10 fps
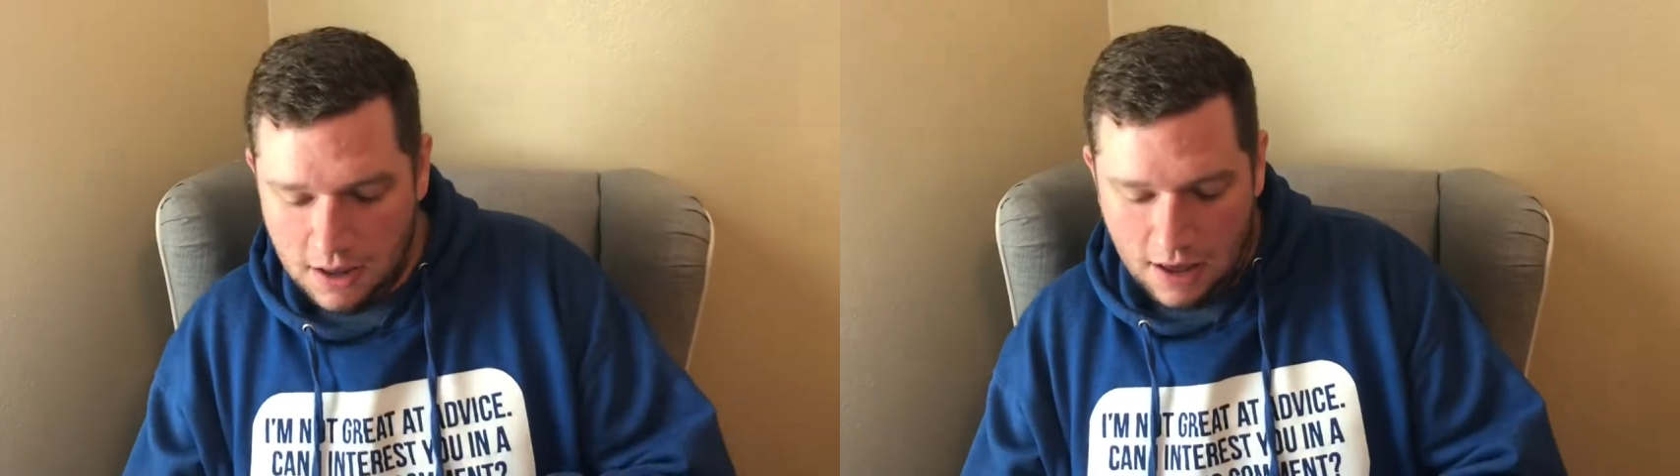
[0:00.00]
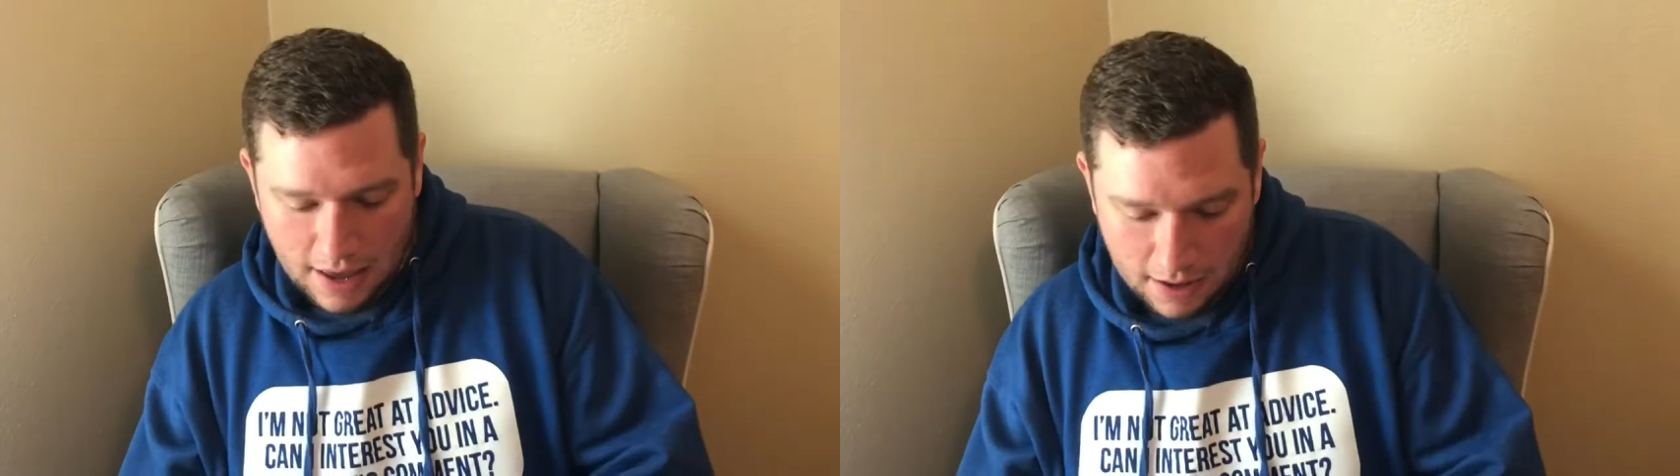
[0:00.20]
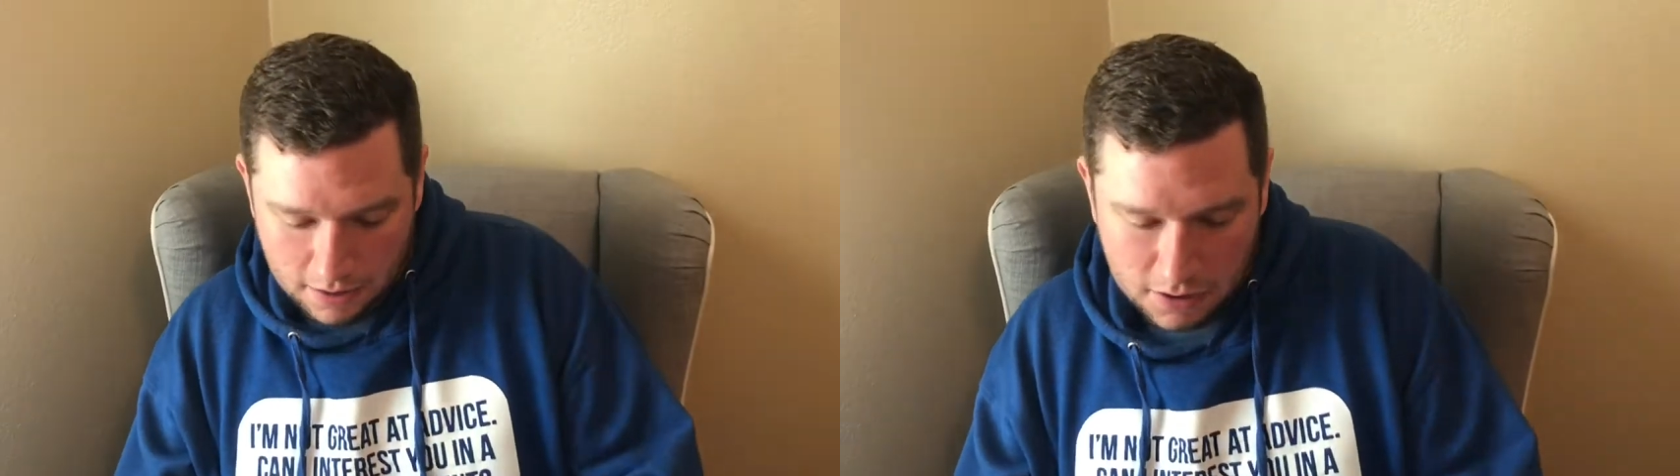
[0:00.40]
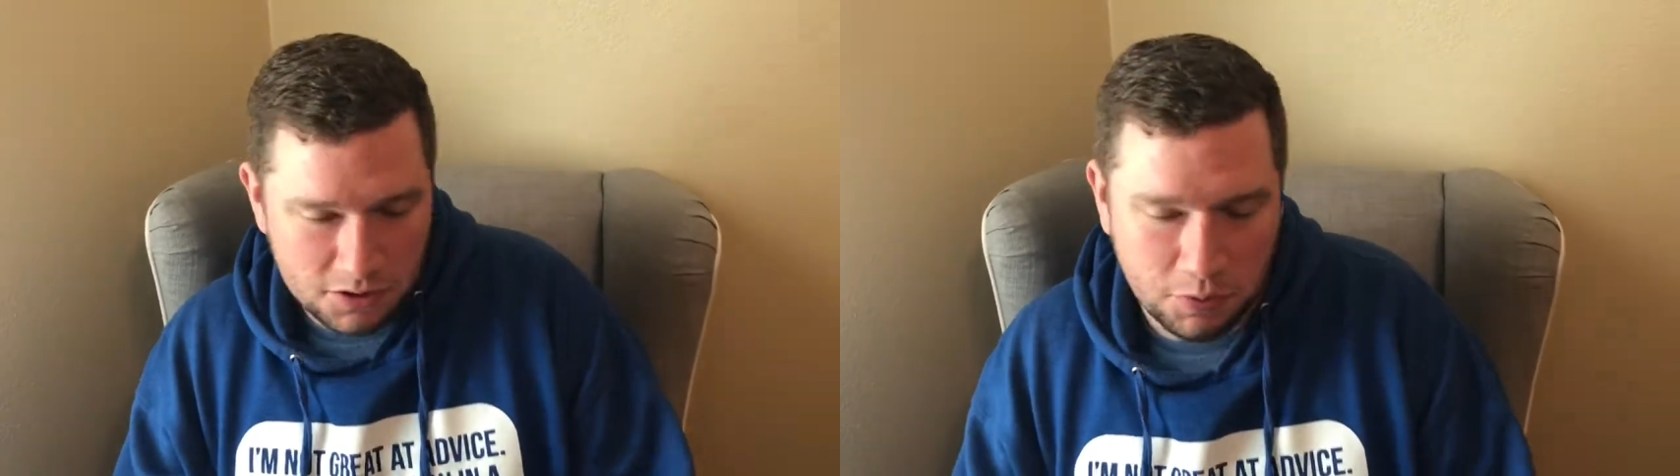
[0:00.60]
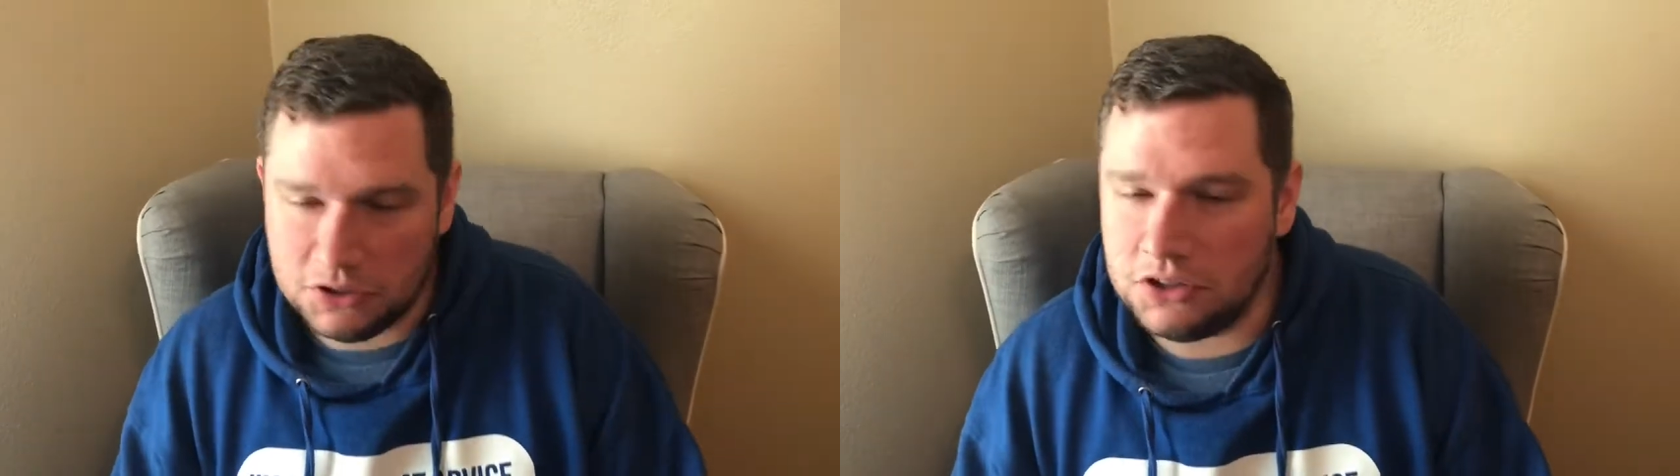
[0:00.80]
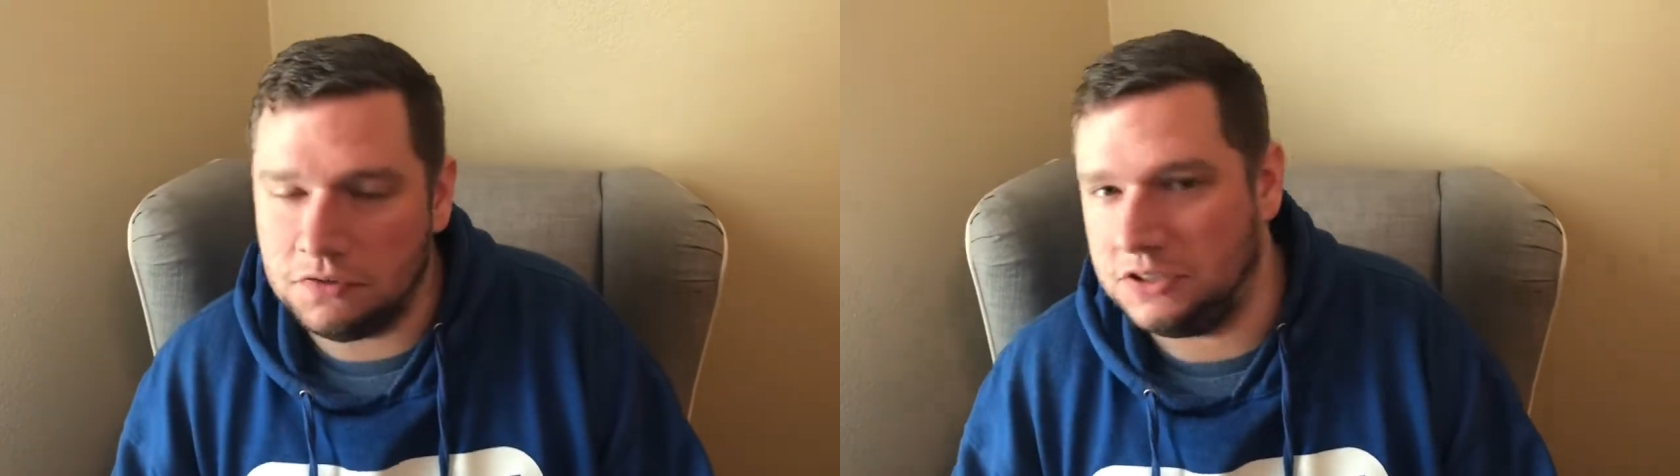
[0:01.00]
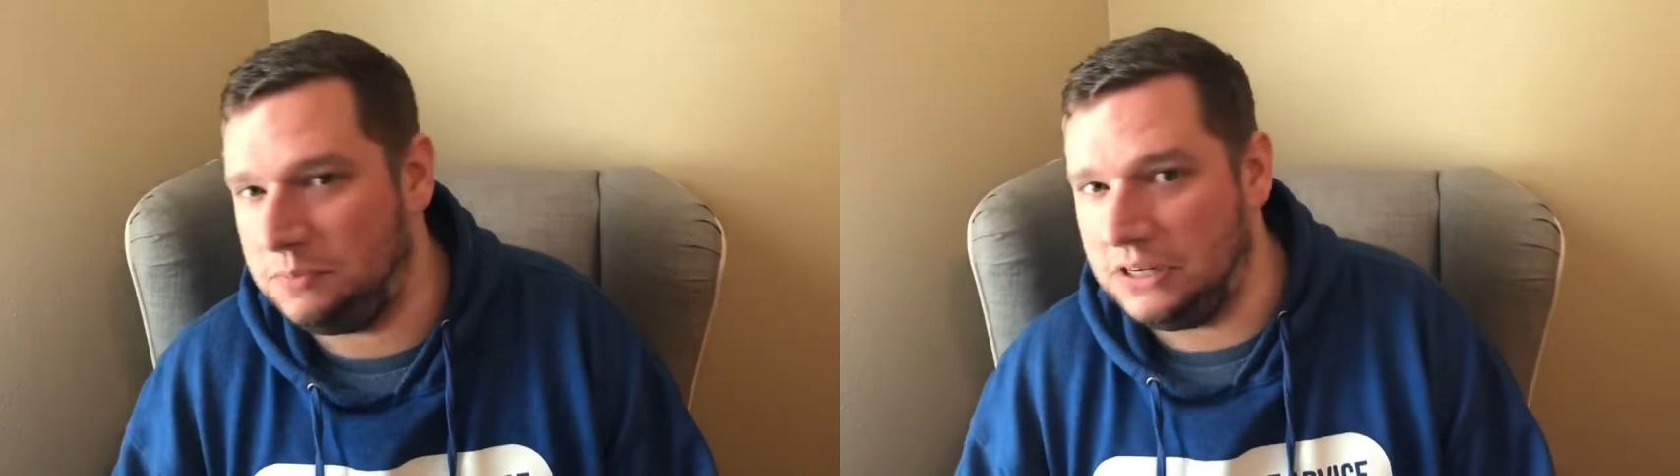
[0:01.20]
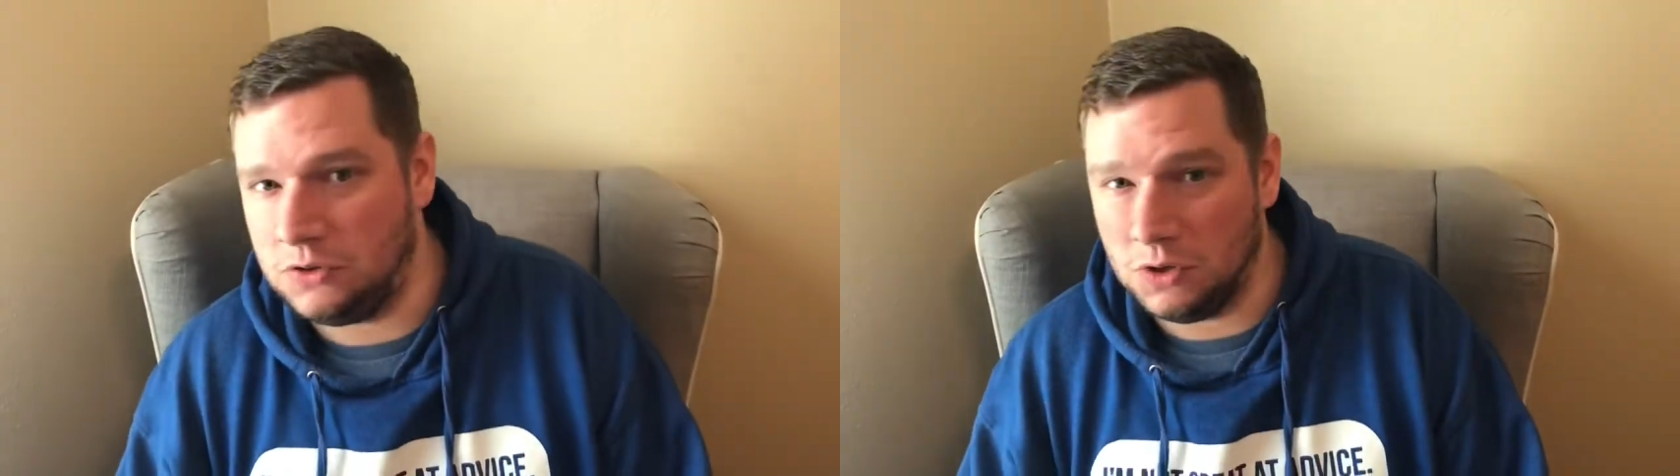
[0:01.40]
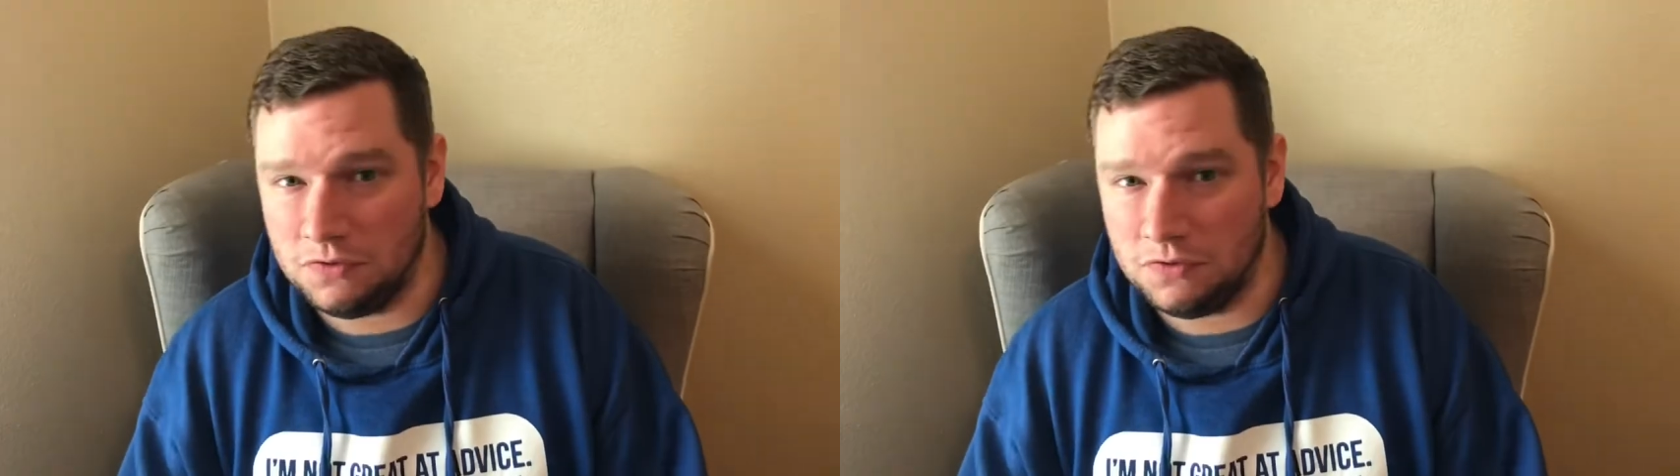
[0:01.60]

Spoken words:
and it's pretty self-explanatory